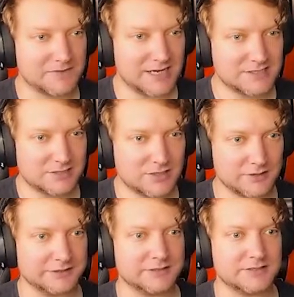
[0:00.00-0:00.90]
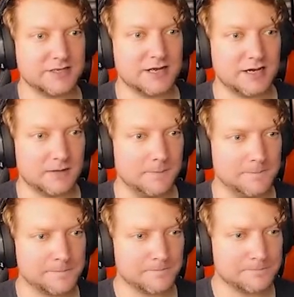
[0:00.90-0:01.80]
That's the doggies, yeah.
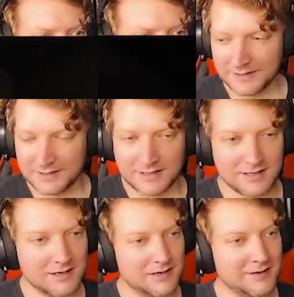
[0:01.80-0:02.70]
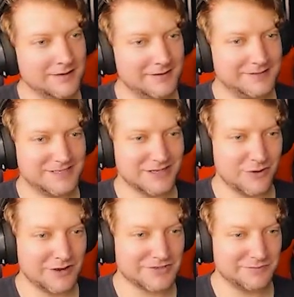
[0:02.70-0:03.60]
Oh, it's so
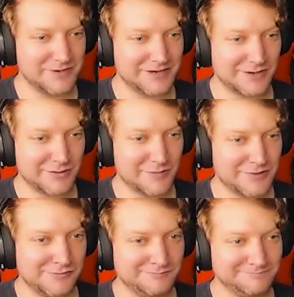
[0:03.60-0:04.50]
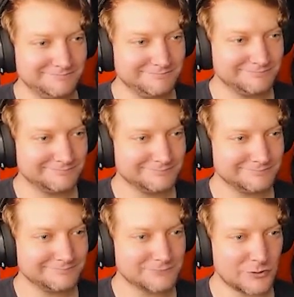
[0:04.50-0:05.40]
awesome being a criminal.
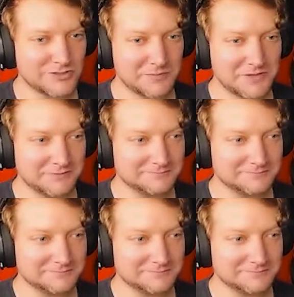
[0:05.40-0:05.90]
Or something.